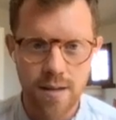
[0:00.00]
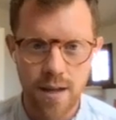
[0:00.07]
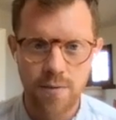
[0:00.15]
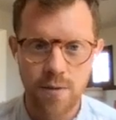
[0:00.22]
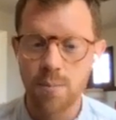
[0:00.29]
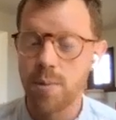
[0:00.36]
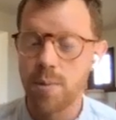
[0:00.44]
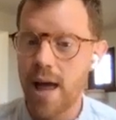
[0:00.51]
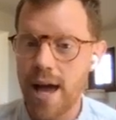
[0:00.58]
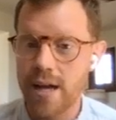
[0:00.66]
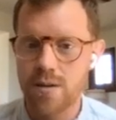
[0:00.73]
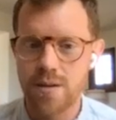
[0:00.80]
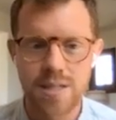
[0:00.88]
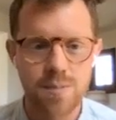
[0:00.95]
If you're Black
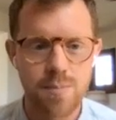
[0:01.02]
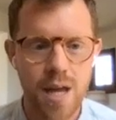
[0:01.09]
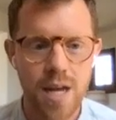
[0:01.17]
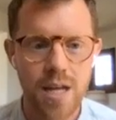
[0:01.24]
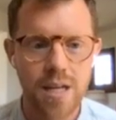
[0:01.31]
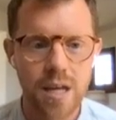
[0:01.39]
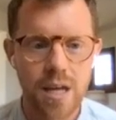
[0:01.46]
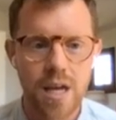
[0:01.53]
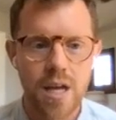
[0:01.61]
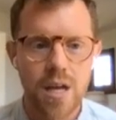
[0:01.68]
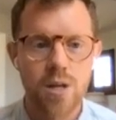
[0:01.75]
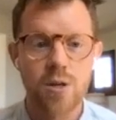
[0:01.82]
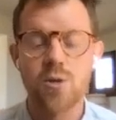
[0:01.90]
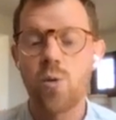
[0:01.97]
or Hispanic,
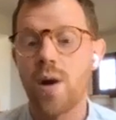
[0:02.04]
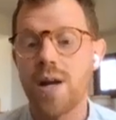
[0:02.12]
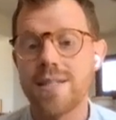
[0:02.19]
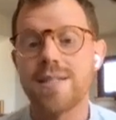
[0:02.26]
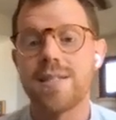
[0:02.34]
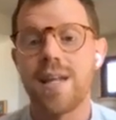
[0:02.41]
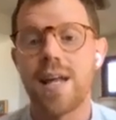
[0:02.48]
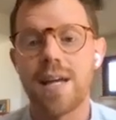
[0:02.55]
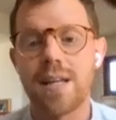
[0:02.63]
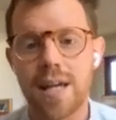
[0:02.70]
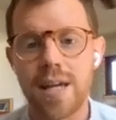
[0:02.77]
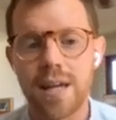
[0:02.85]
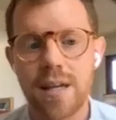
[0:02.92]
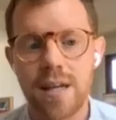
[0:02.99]
you're twice as likely.